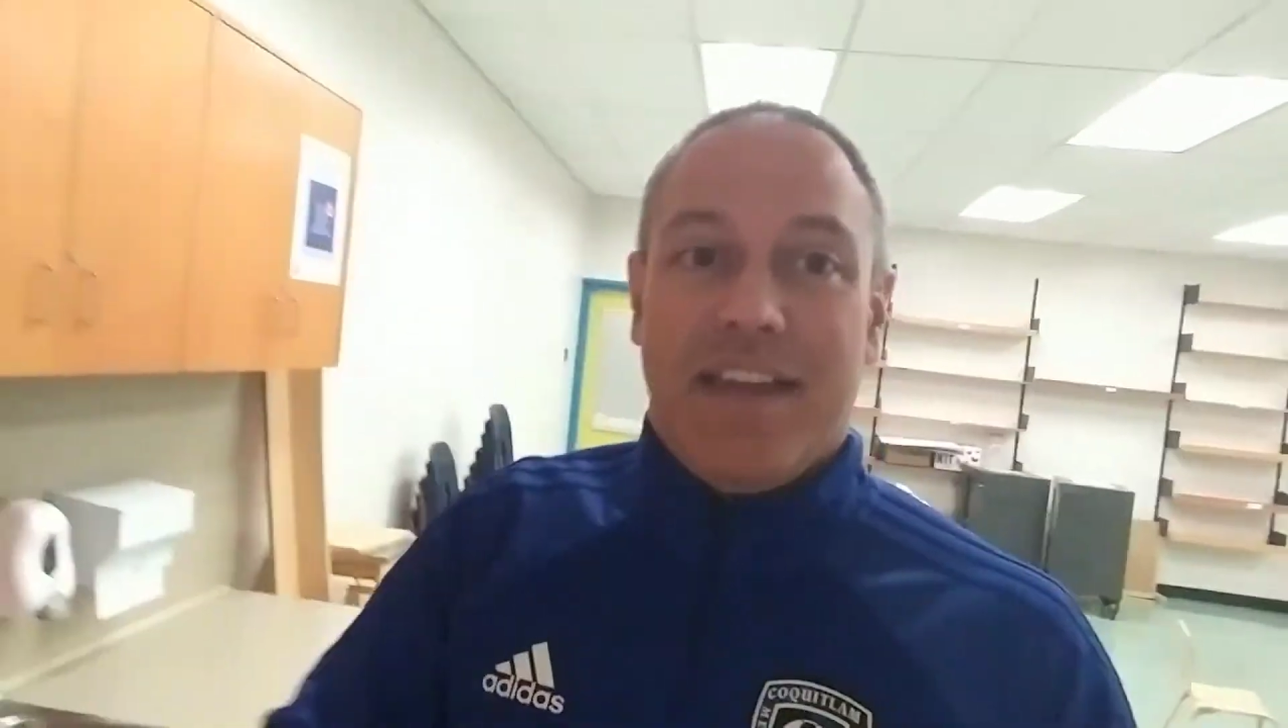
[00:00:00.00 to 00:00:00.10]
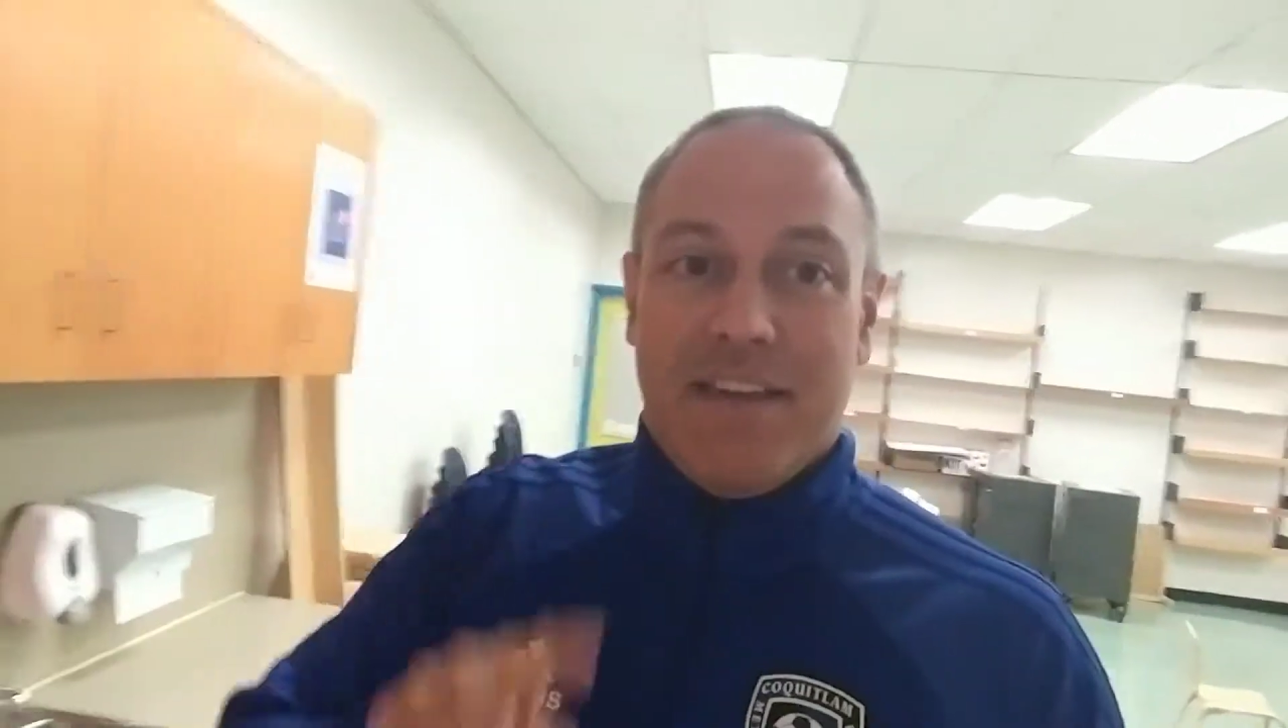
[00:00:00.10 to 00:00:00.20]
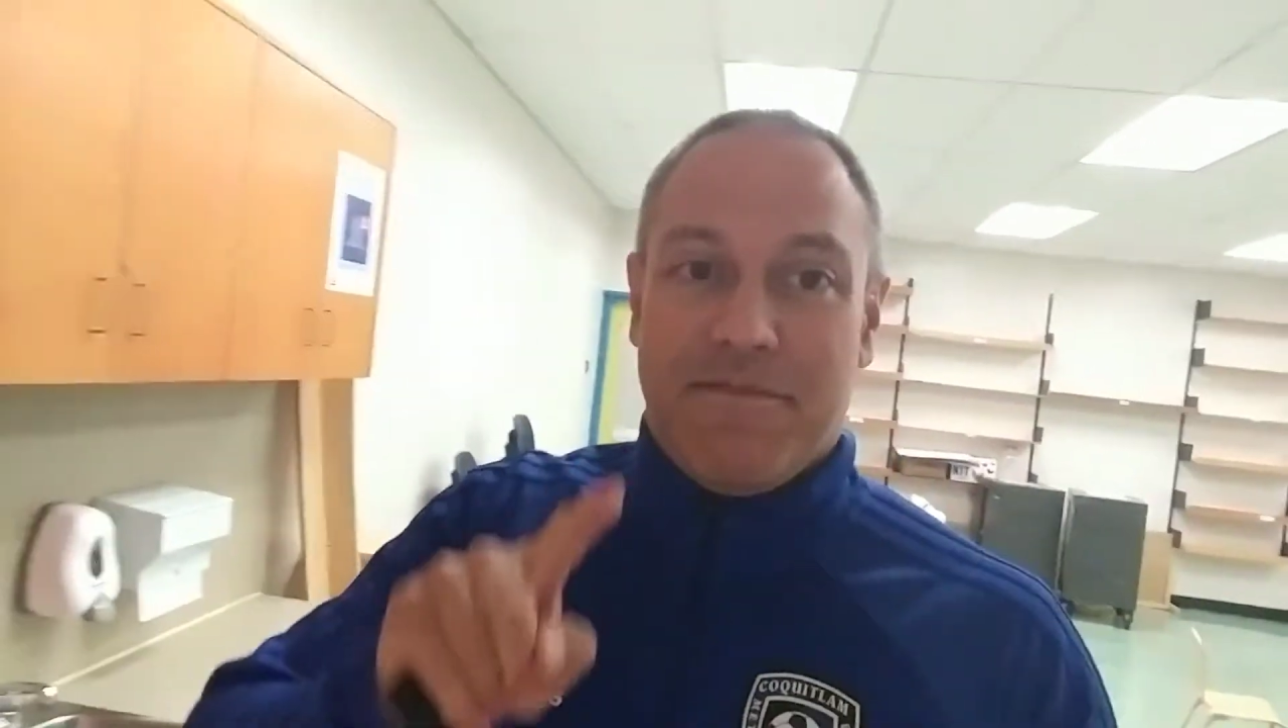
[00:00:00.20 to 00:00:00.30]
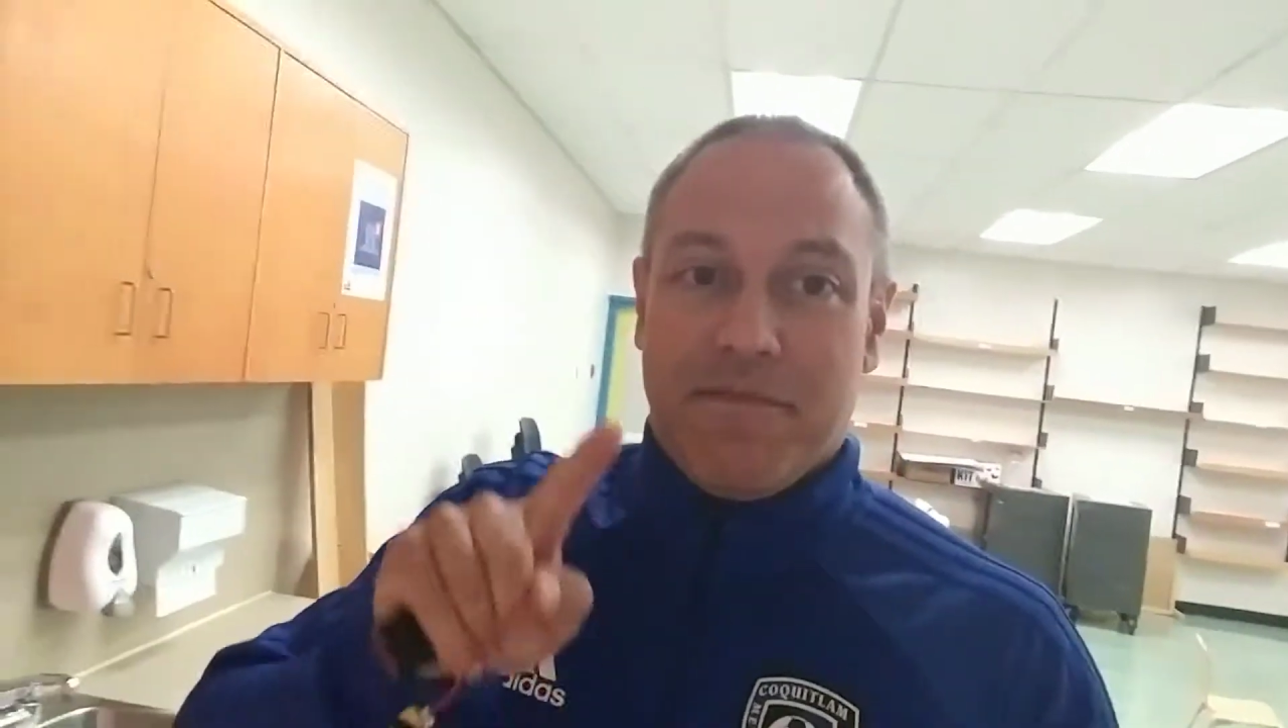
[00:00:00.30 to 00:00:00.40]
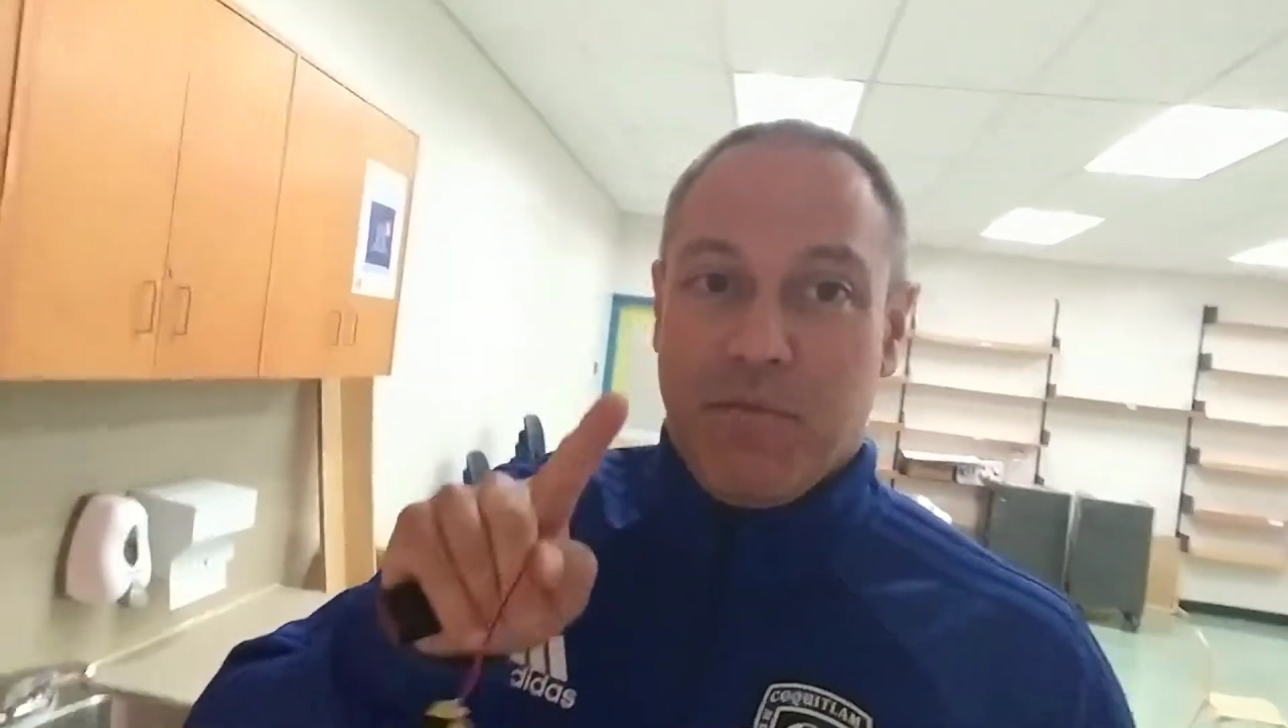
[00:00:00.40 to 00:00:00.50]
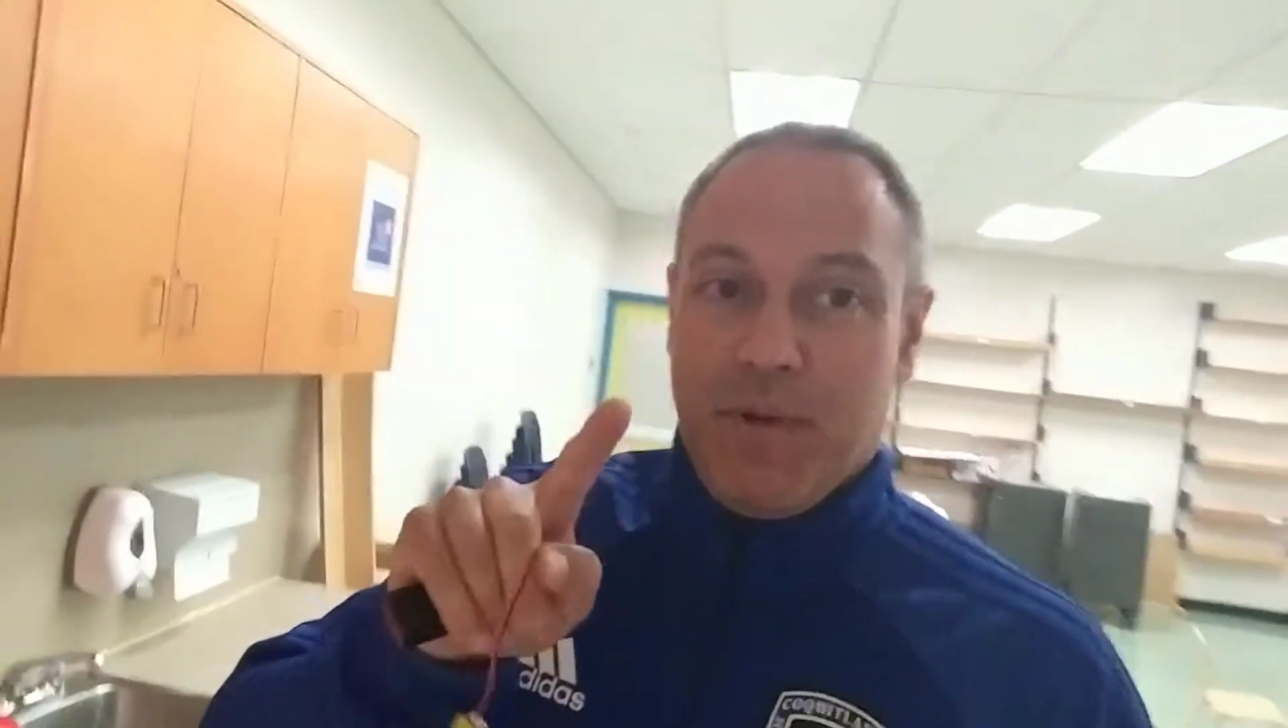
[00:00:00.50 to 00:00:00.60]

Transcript: if,